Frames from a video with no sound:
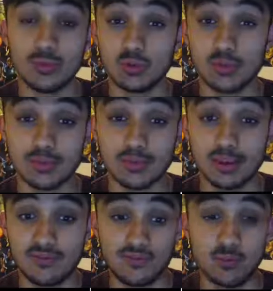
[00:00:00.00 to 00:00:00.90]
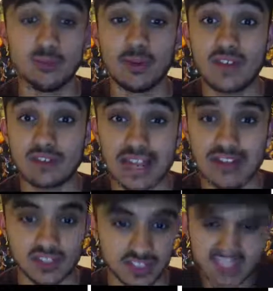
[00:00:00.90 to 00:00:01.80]
been one of my favorite
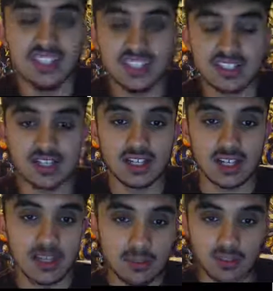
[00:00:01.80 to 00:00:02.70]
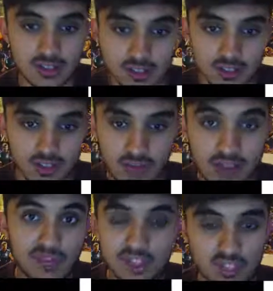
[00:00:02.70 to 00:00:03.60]
characters. He still is, but Ray
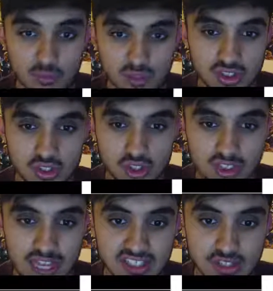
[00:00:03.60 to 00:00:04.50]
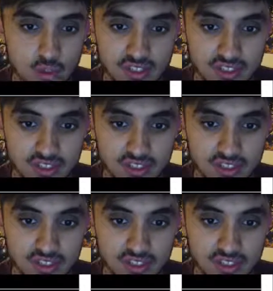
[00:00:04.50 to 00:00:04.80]
Fisher was such a good casting choice.